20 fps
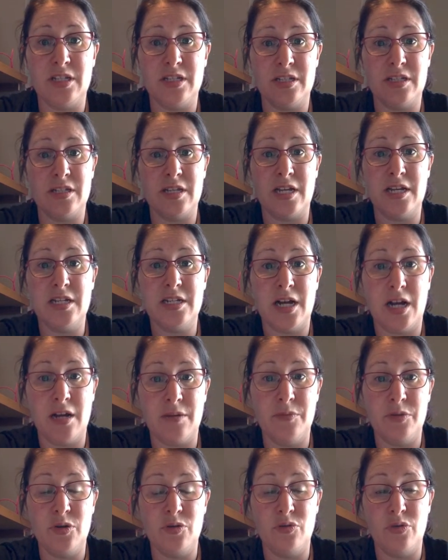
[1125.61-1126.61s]
this is
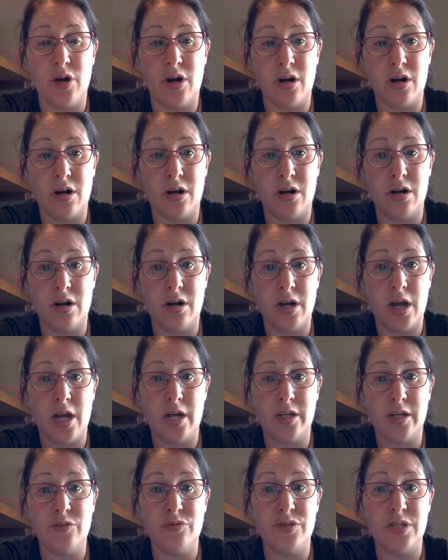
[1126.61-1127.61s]
anytime you are
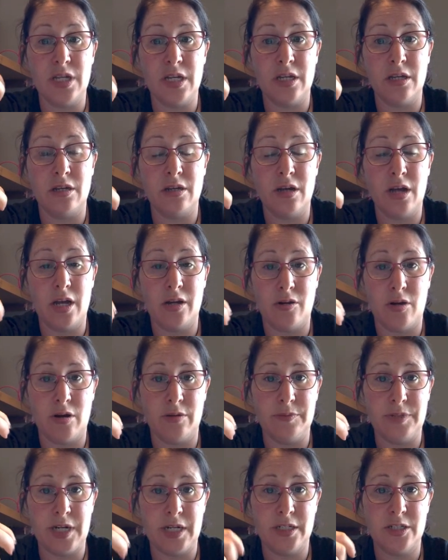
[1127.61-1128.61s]
using an
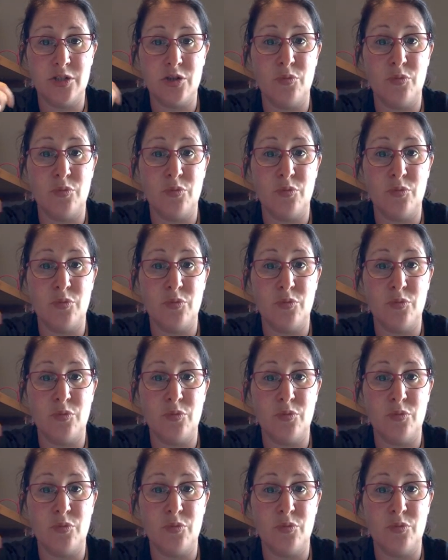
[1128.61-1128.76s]
object.